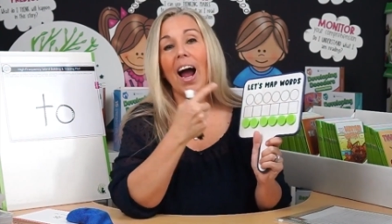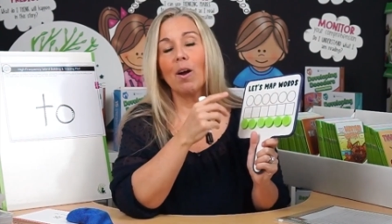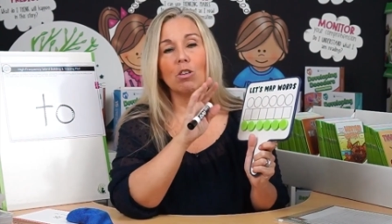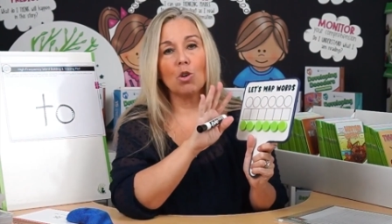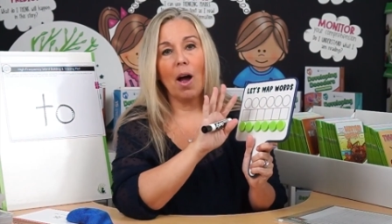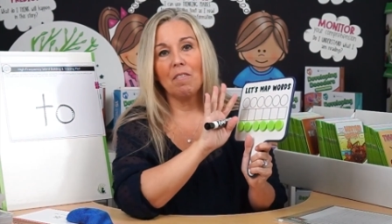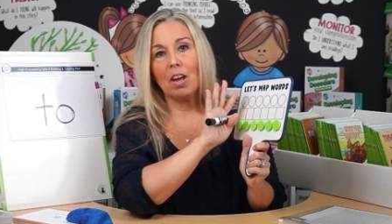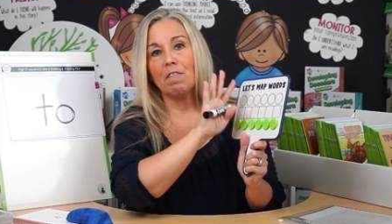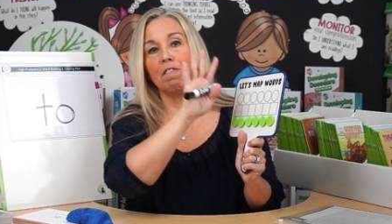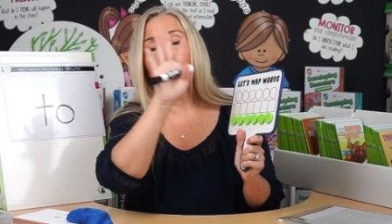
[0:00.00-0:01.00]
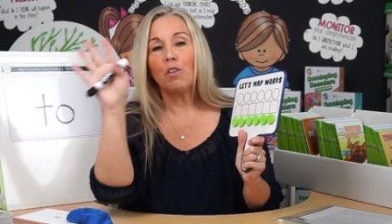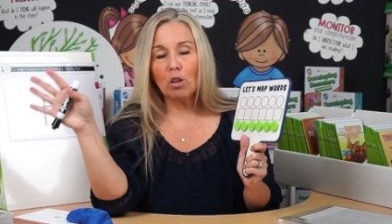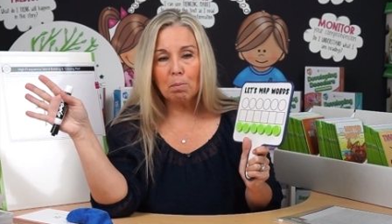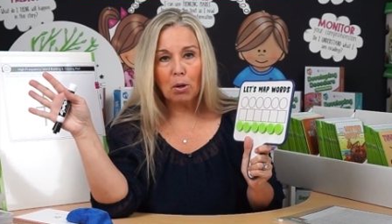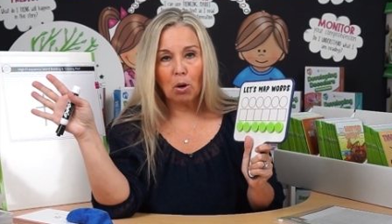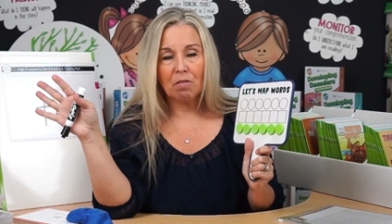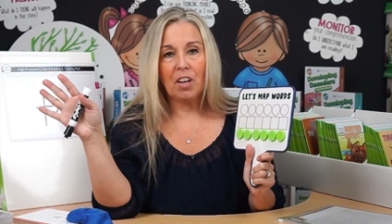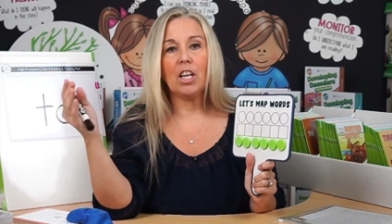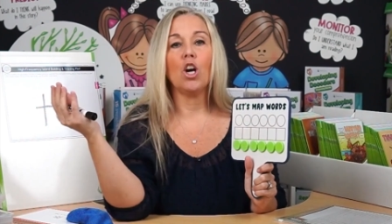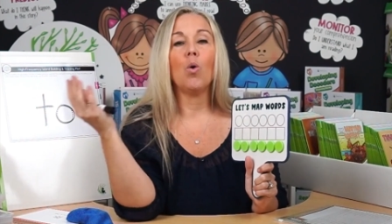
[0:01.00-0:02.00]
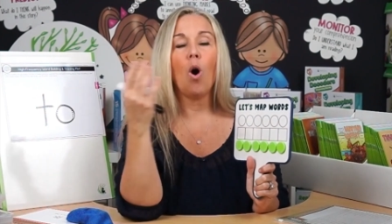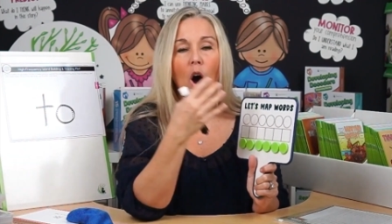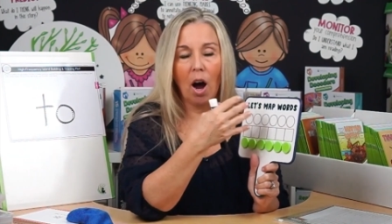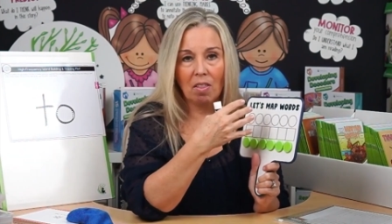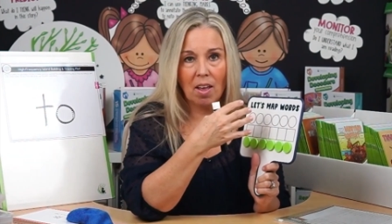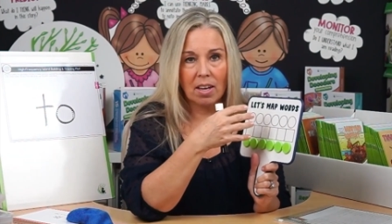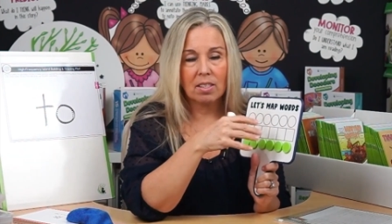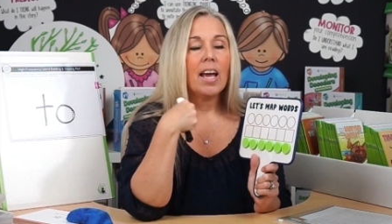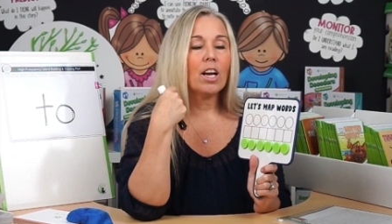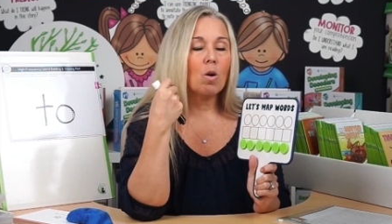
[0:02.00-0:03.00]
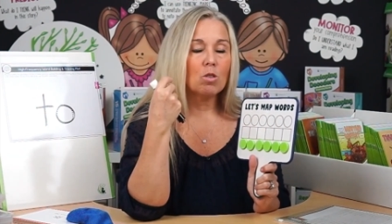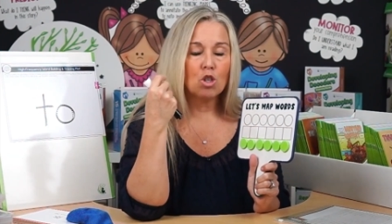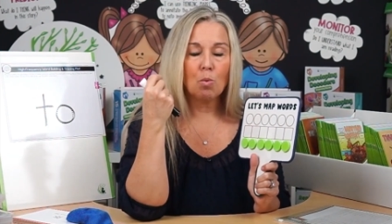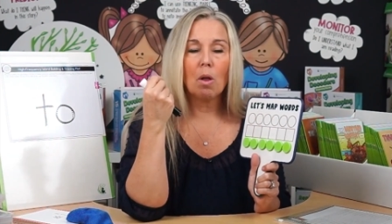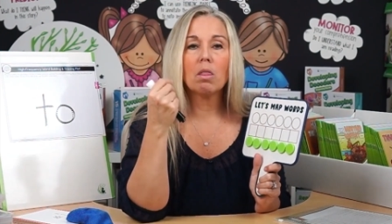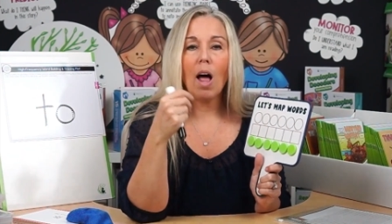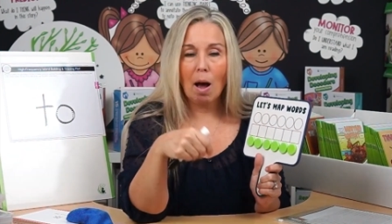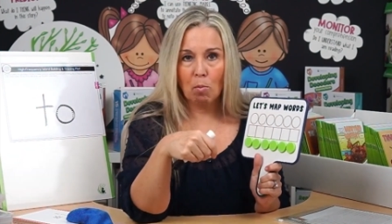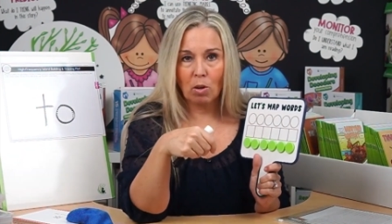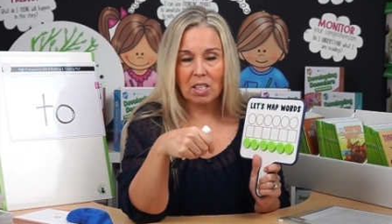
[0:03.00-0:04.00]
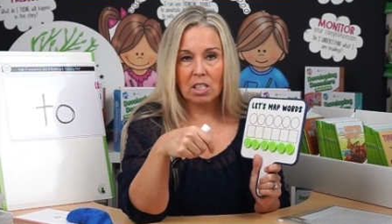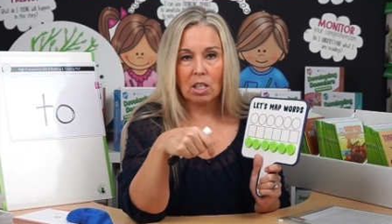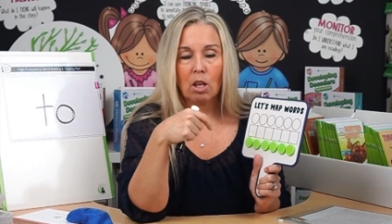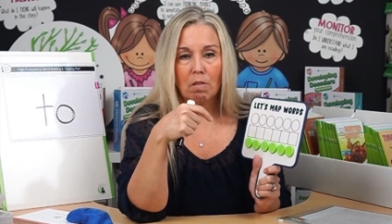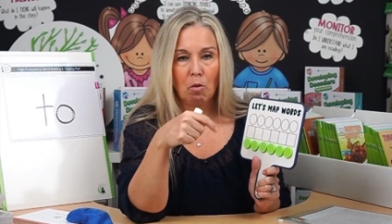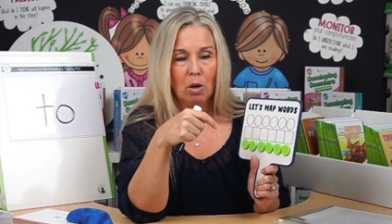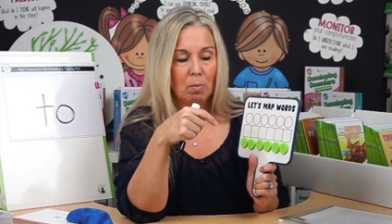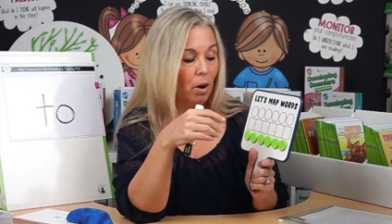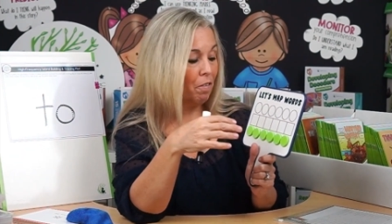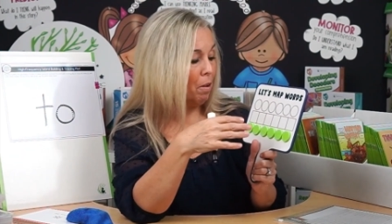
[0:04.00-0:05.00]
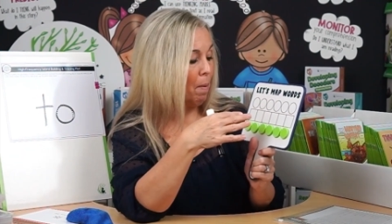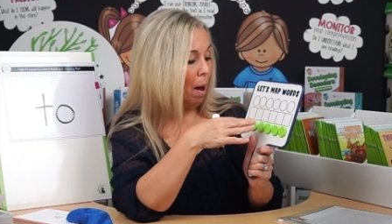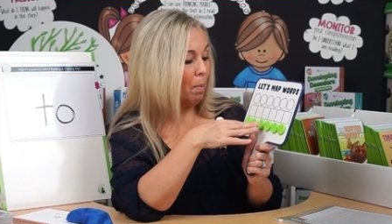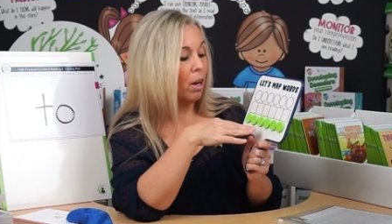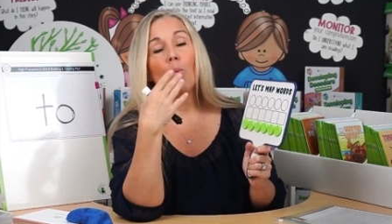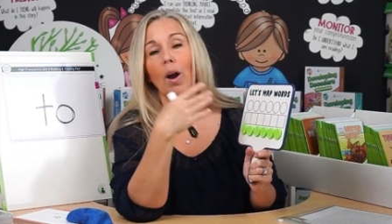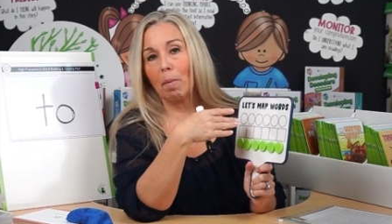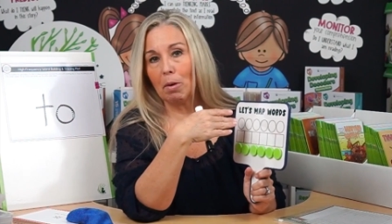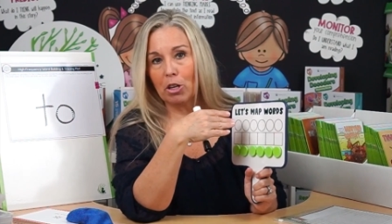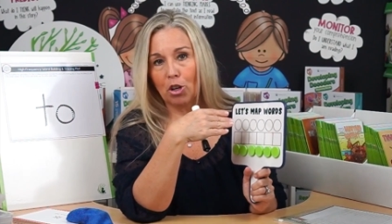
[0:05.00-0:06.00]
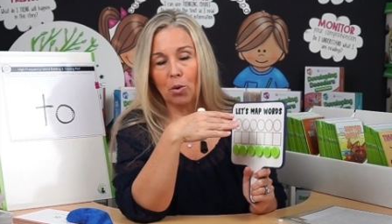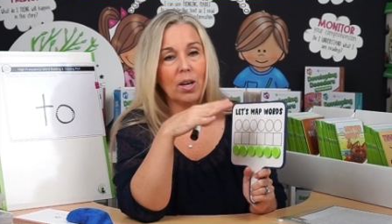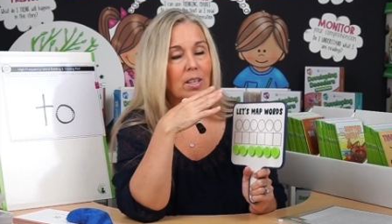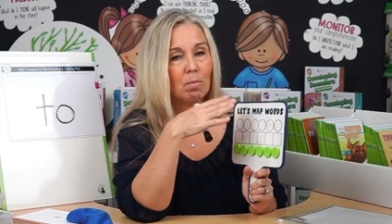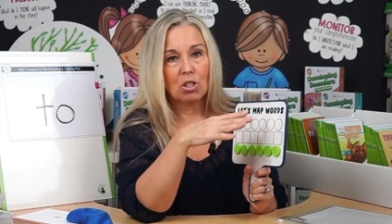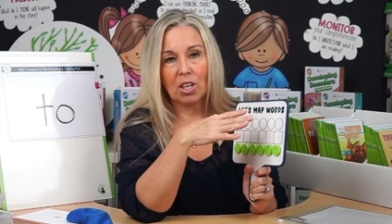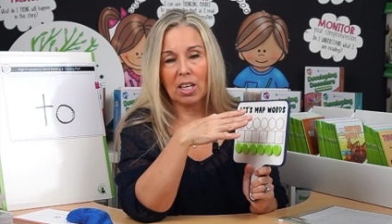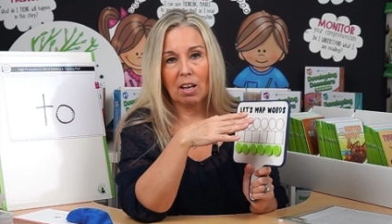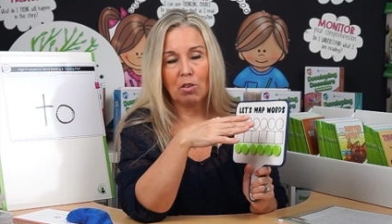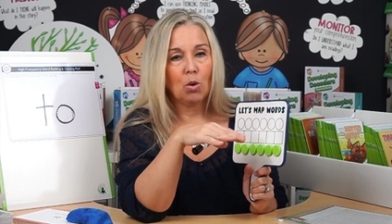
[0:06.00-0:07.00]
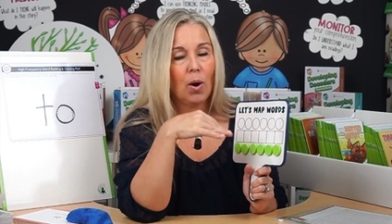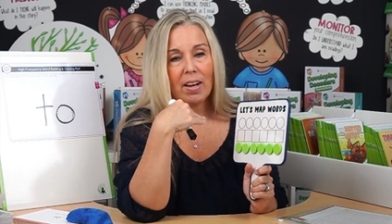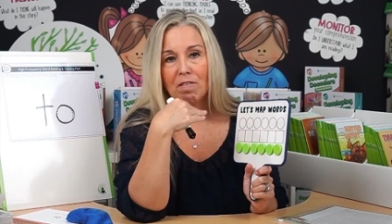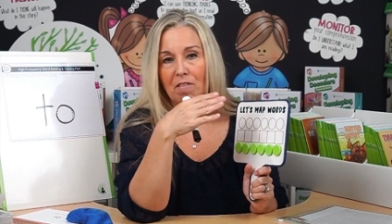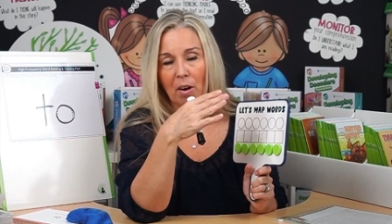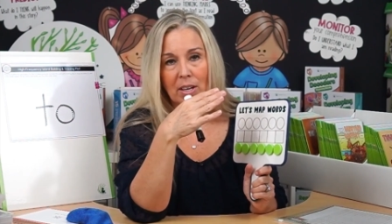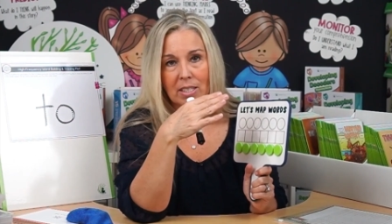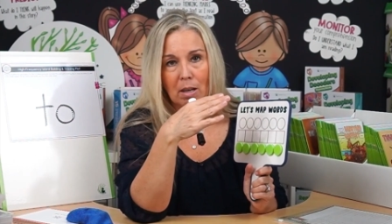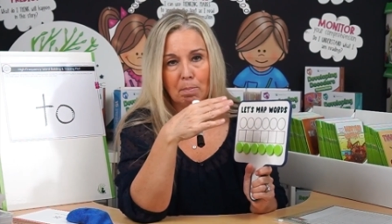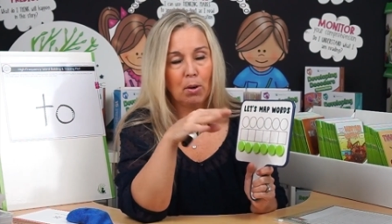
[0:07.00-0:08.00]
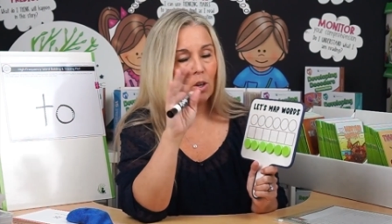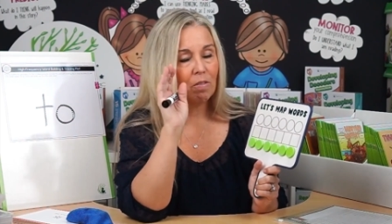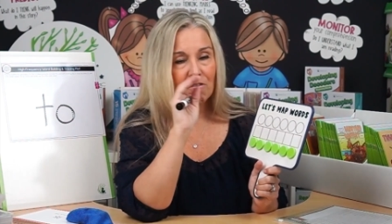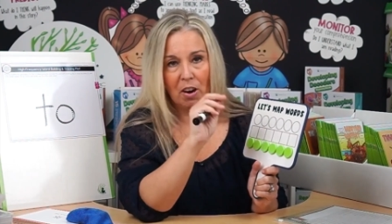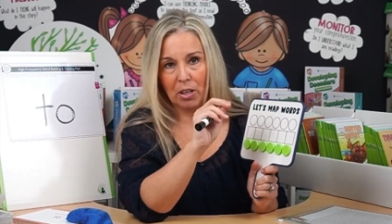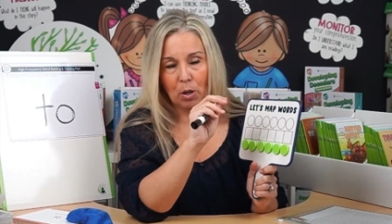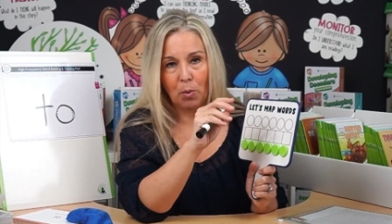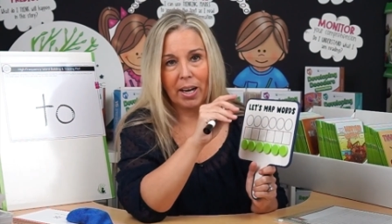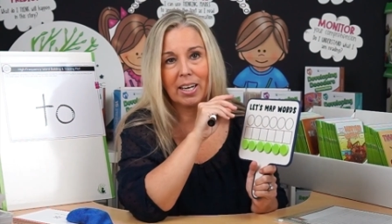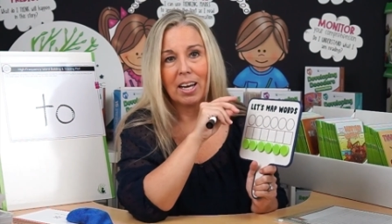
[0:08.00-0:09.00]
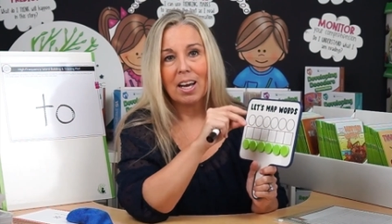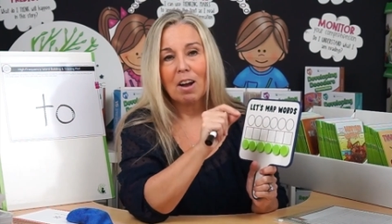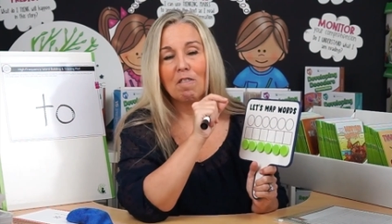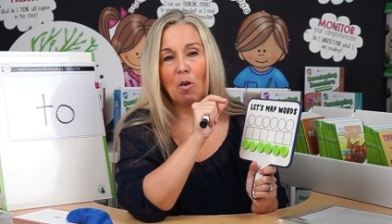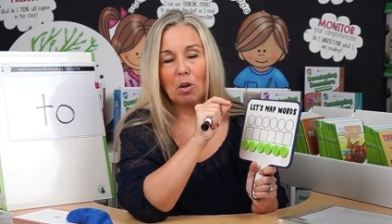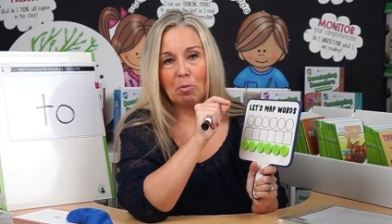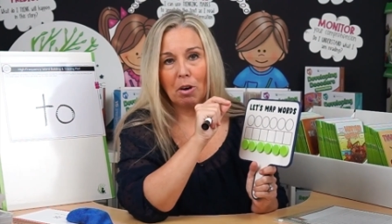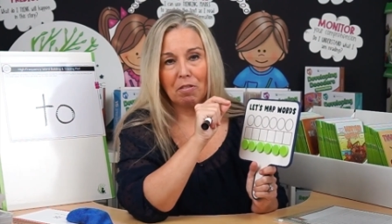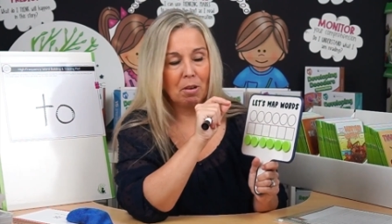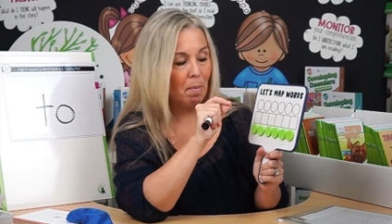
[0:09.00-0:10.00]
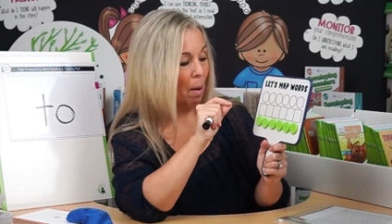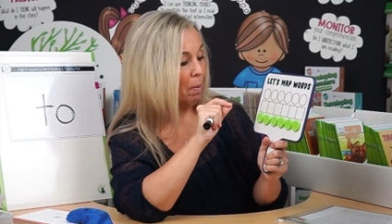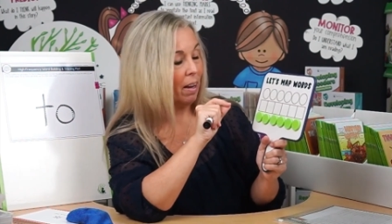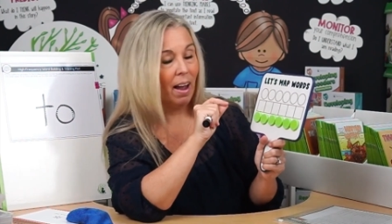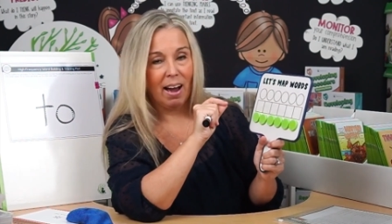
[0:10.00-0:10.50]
I also have a full-blown video on this. It goes into a lot more detail on phoneme grapheme mapping. What I'm going to do is I'm just going to give you a very simple, very quick phoneme grapheme mapping